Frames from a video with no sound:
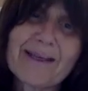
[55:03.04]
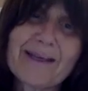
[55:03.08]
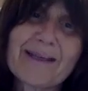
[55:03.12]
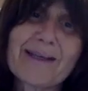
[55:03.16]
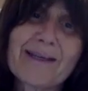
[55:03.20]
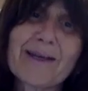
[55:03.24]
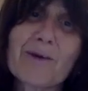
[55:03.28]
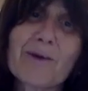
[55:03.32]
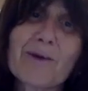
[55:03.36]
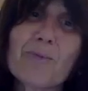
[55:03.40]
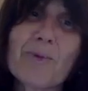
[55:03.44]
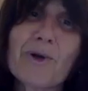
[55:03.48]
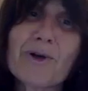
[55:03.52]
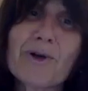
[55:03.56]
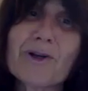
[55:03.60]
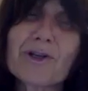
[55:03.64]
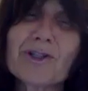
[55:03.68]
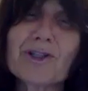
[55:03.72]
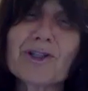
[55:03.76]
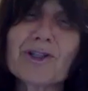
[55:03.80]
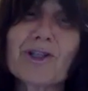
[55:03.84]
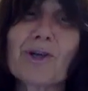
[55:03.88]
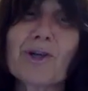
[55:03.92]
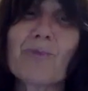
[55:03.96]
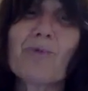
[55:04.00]
Now, Baruch
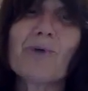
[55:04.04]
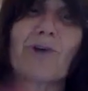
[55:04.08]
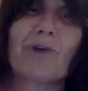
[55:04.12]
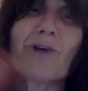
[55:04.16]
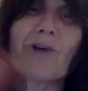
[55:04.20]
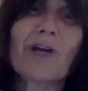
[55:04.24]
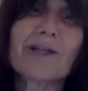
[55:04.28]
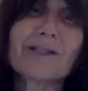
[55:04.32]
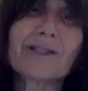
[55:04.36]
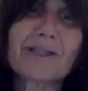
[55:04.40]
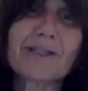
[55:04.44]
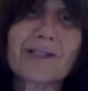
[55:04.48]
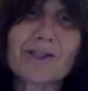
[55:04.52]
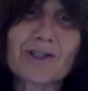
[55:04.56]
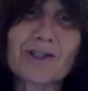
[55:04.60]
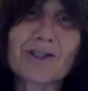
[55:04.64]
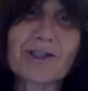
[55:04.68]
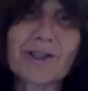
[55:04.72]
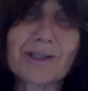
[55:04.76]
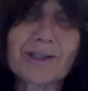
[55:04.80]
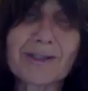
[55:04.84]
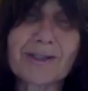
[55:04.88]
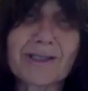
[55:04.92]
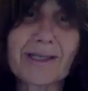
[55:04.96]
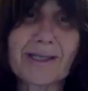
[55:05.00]
Hashem, we're not such
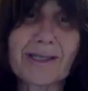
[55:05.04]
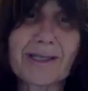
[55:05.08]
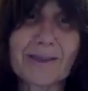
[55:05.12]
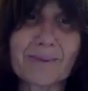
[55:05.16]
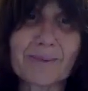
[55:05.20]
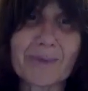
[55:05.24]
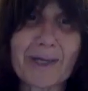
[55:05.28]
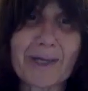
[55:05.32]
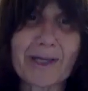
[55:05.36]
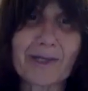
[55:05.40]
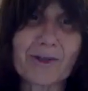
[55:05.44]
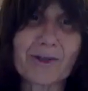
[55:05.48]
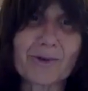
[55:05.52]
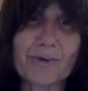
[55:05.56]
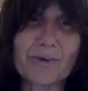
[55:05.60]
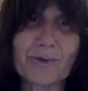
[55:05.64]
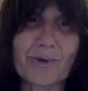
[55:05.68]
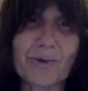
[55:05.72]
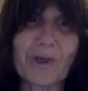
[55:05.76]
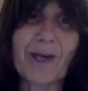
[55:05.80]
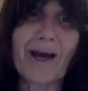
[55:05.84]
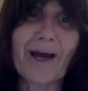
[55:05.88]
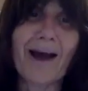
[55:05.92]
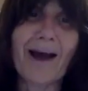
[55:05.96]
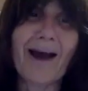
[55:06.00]
tzaddikim like
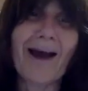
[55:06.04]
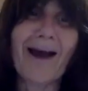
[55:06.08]
Yehuda.